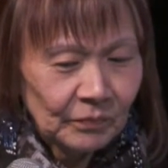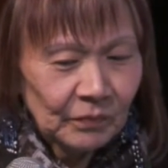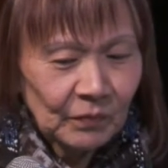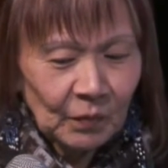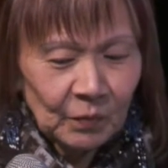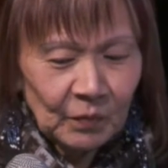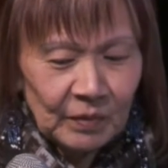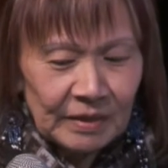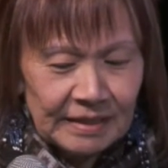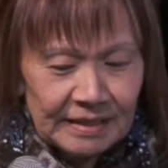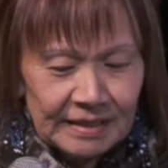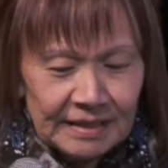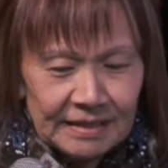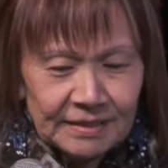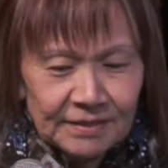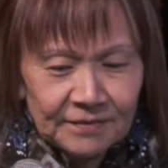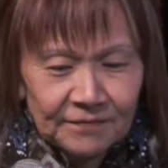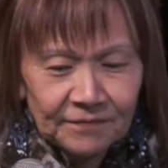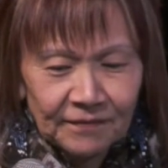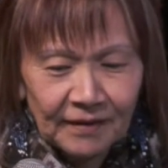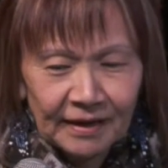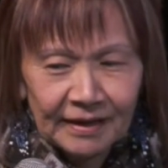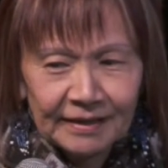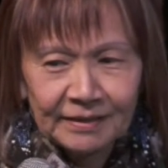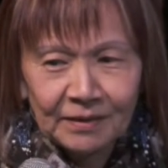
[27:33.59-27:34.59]
we need to
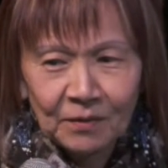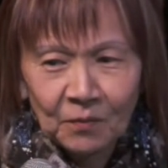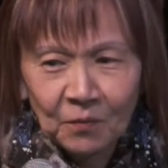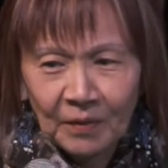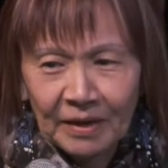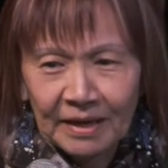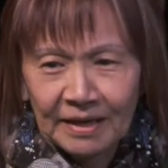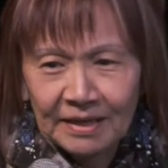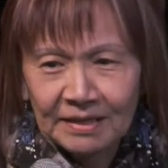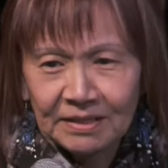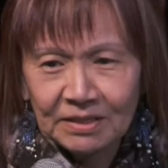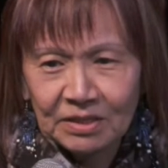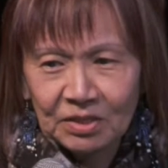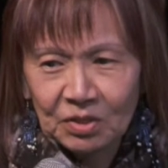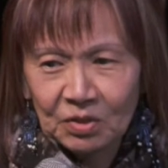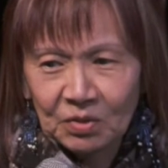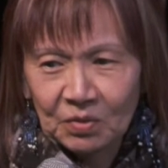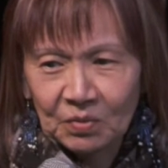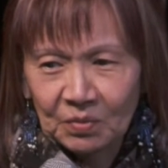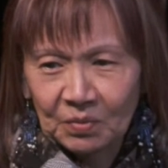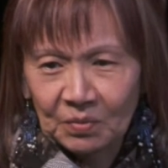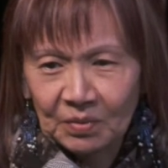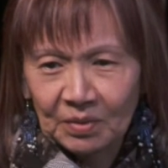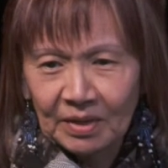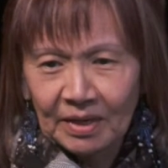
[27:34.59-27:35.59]
find a way
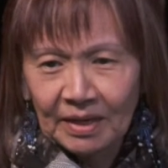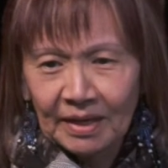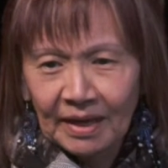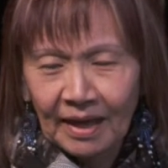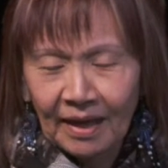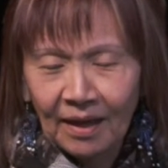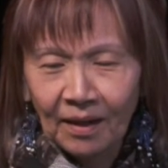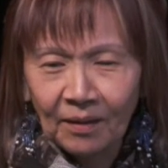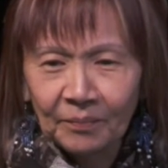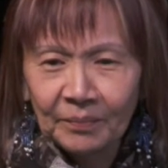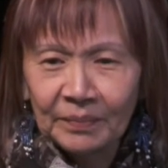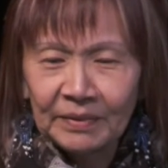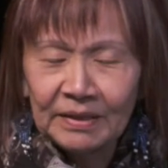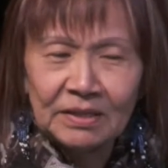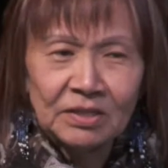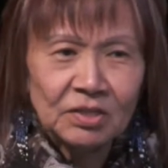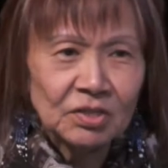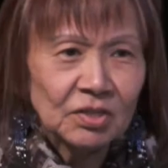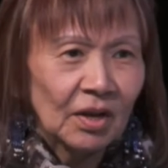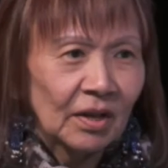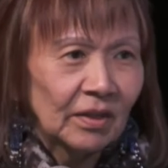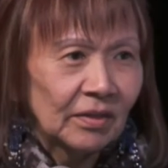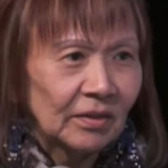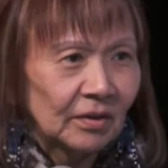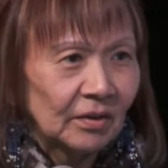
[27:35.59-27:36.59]
to help each
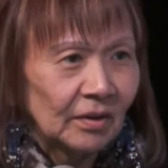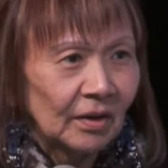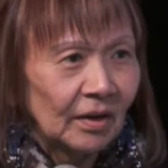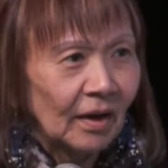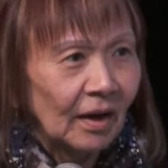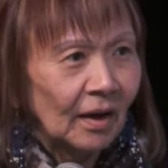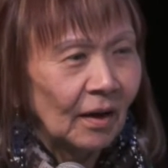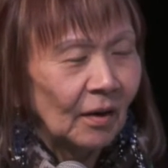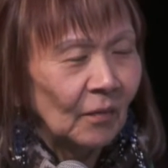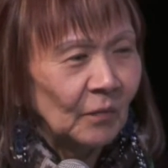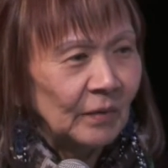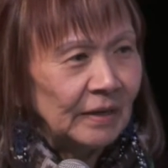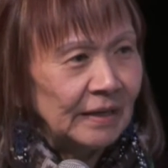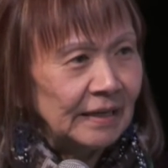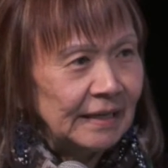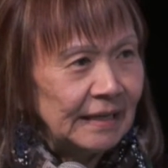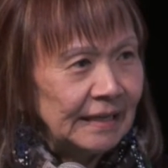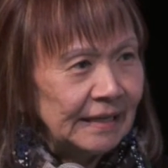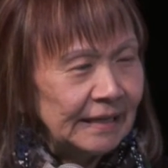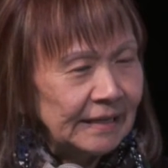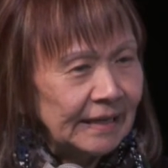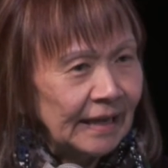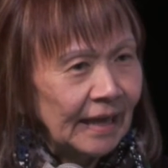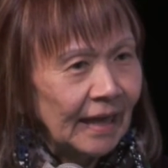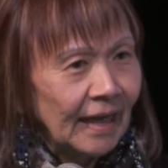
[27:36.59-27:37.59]
other. We
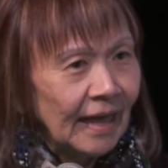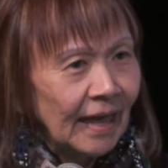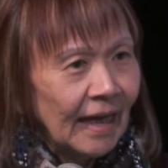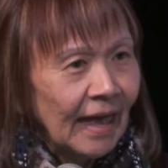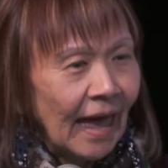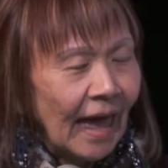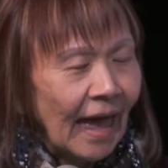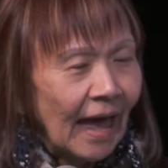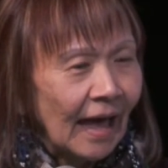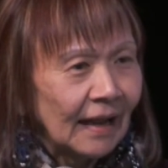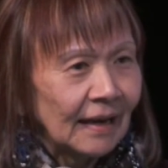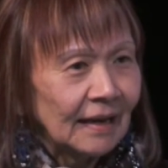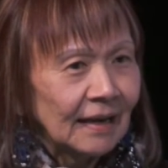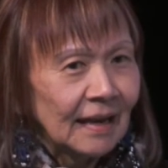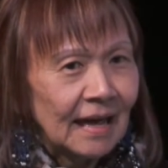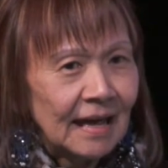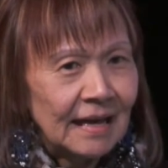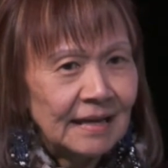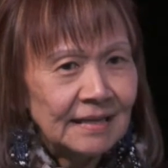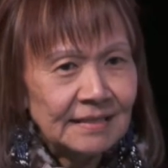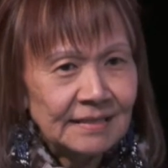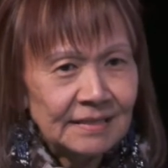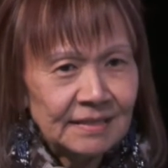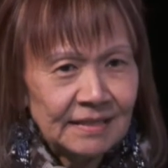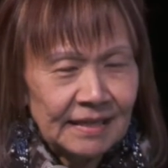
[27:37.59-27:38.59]
need
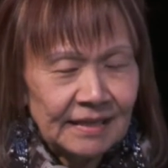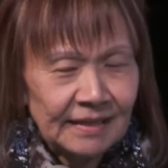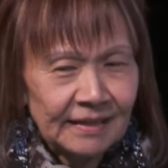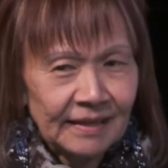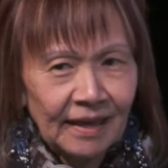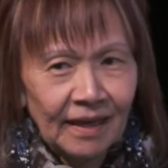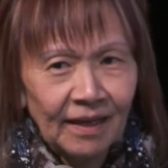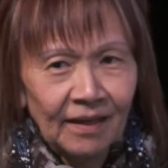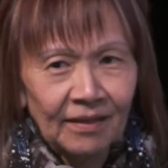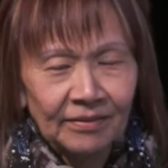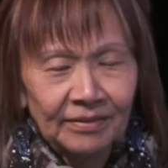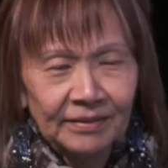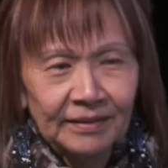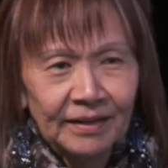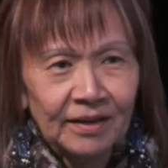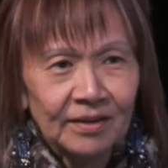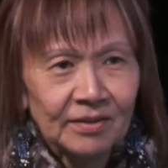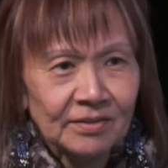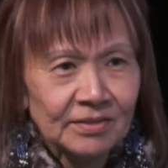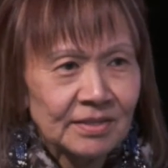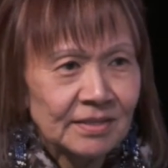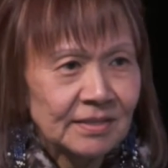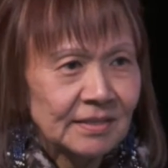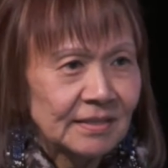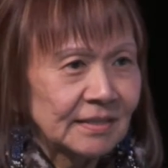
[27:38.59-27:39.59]
allies in the
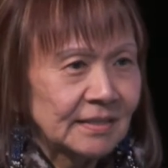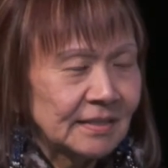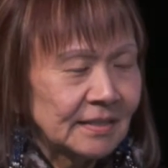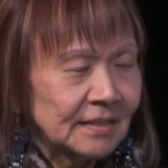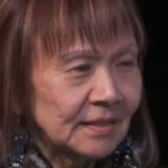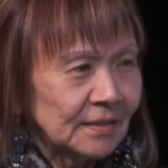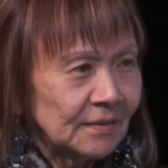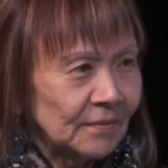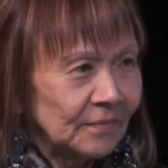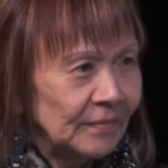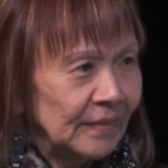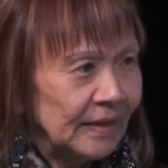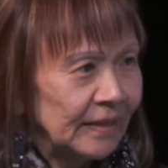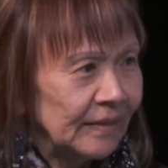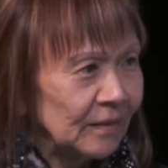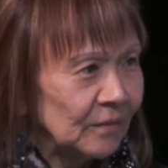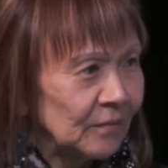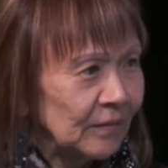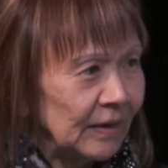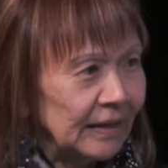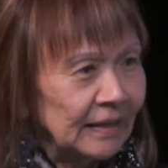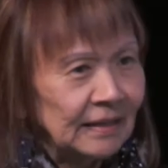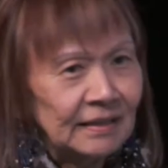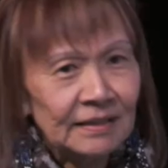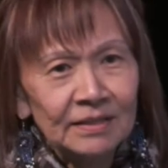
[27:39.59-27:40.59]
healthcare system, in the
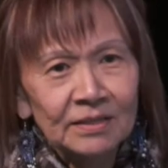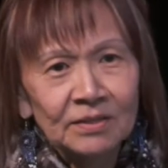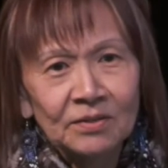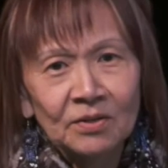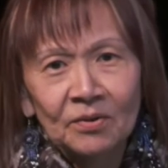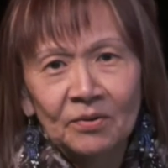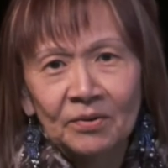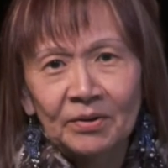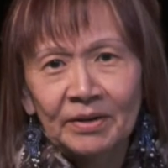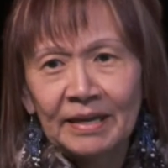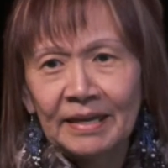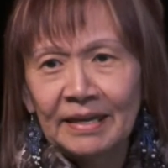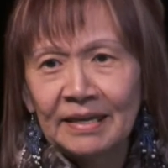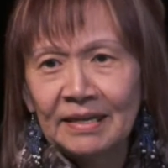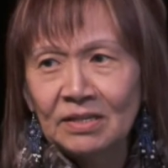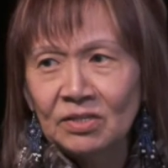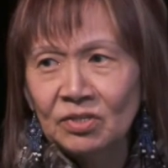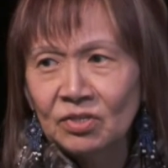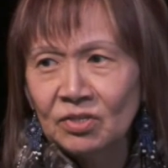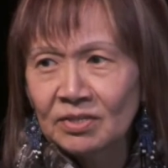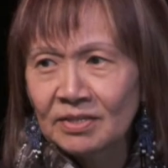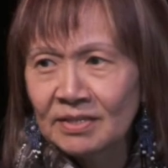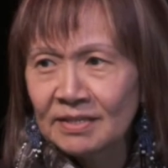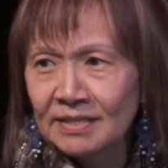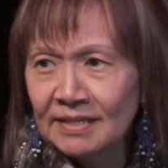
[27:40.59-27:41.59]
regulatory
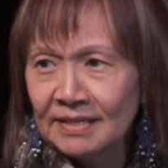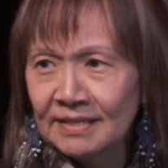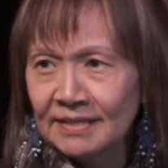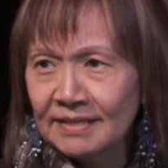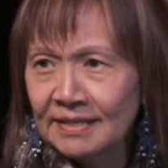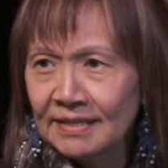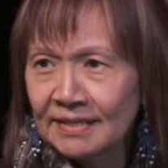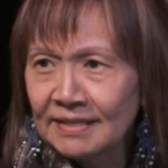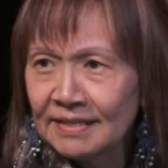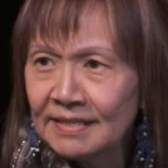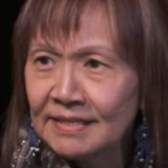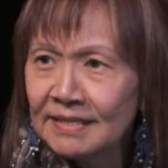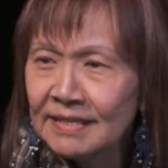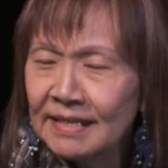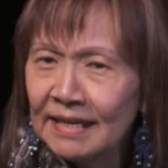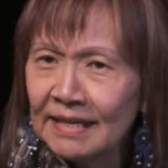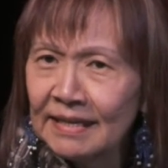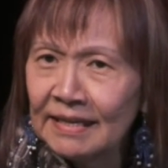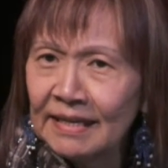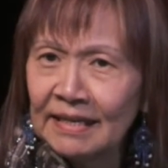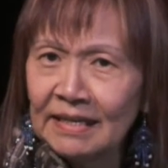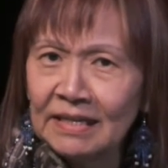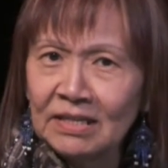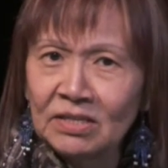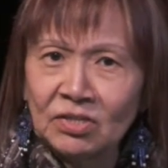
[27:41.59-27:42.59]
agencies, in state
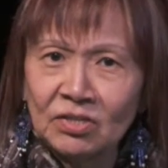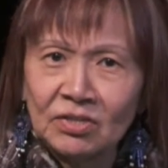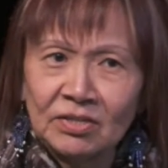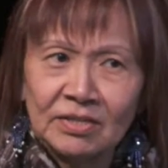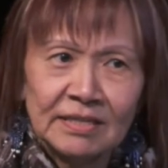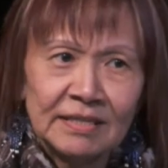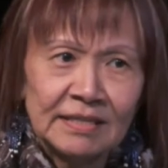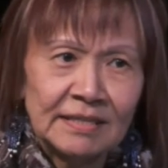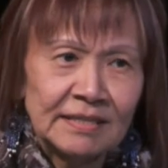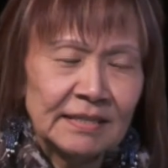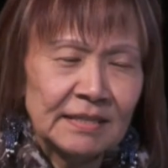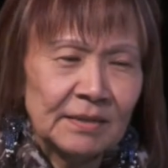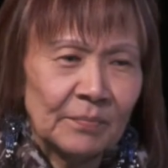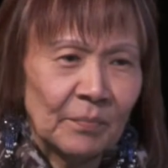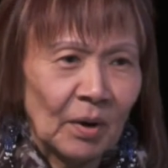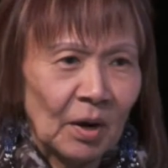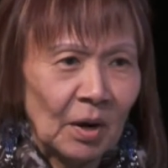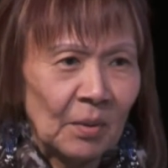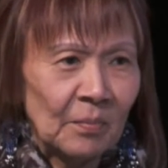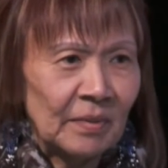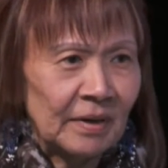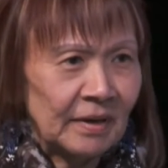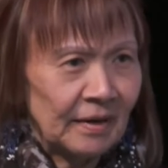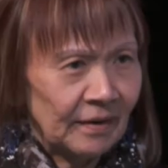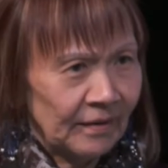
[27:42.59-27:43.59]
agencies,
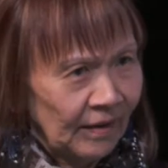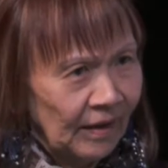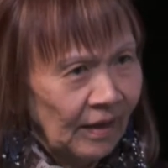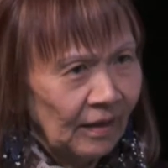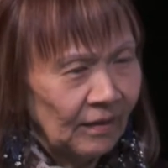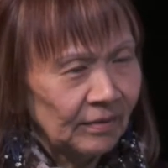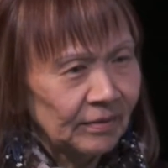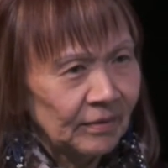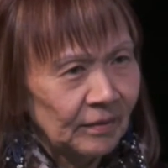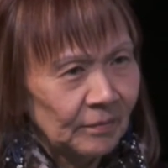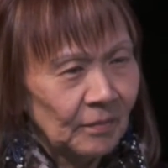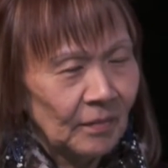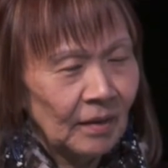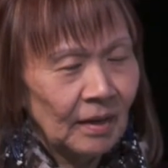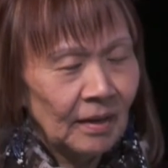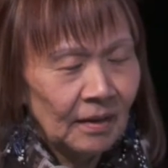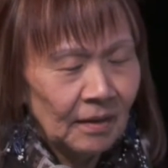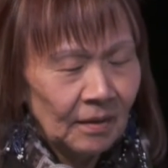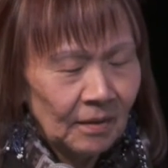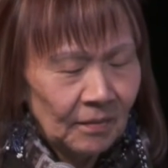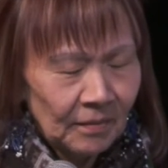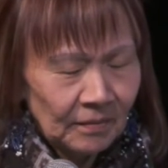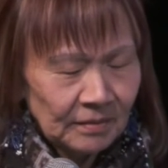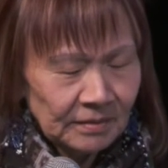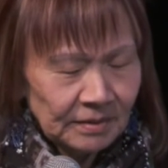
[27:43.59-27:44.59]
Department
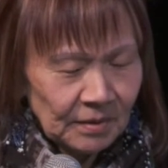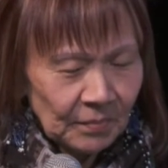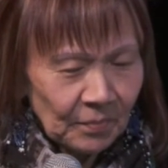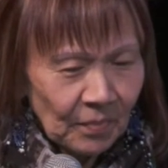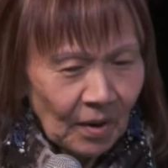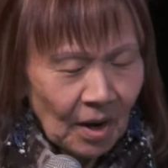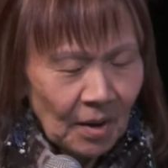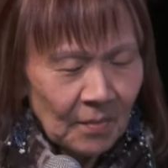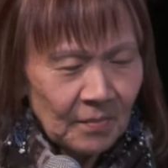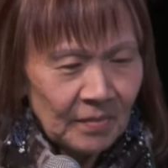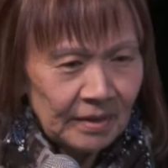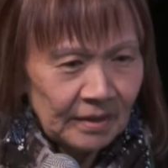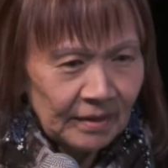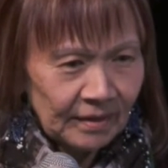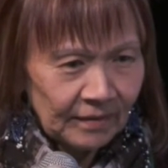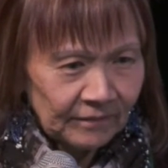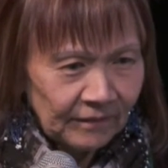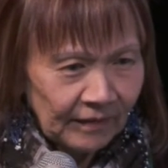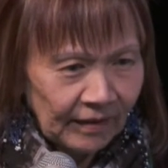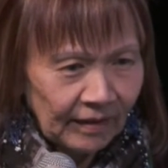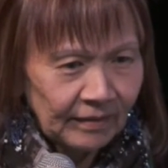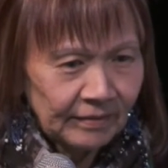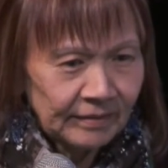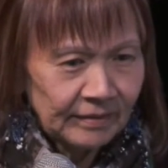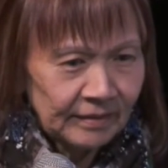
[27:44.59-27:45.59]
of
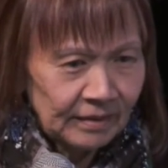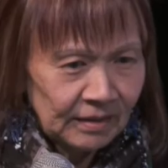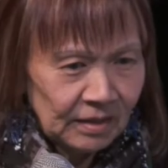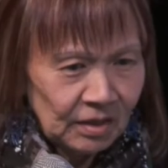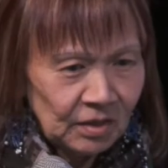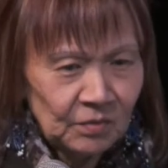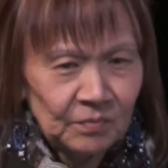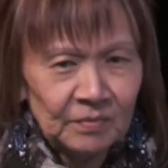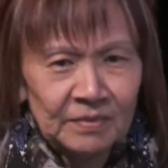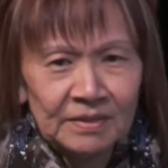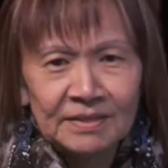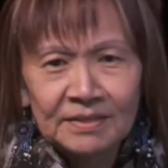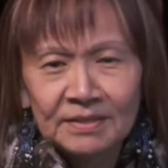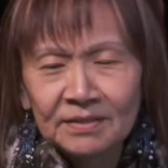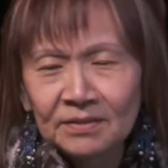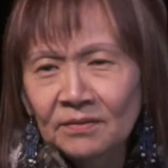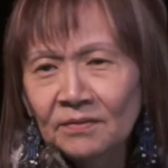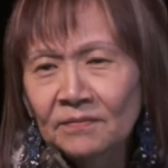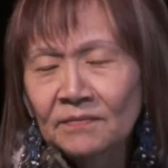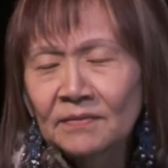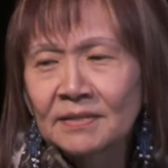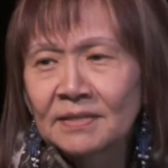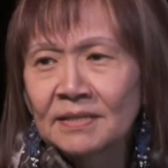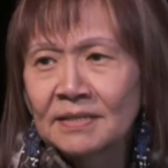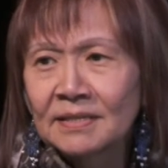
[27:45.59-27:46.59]
Health and Human
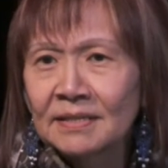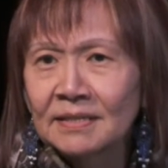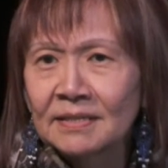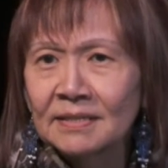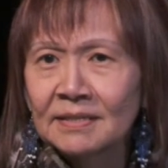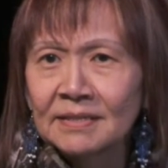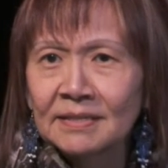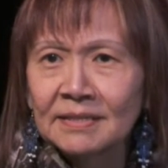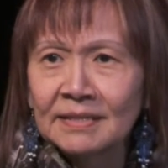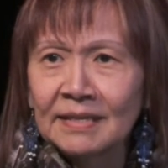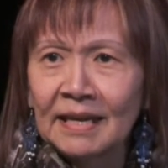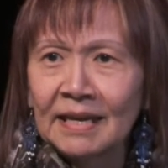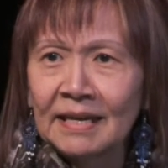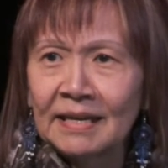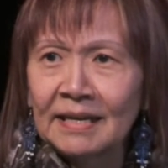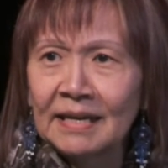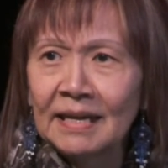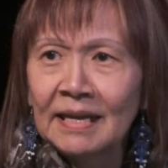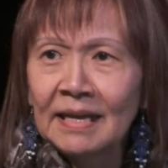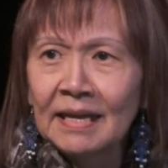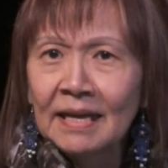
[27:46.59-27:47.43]
Services, and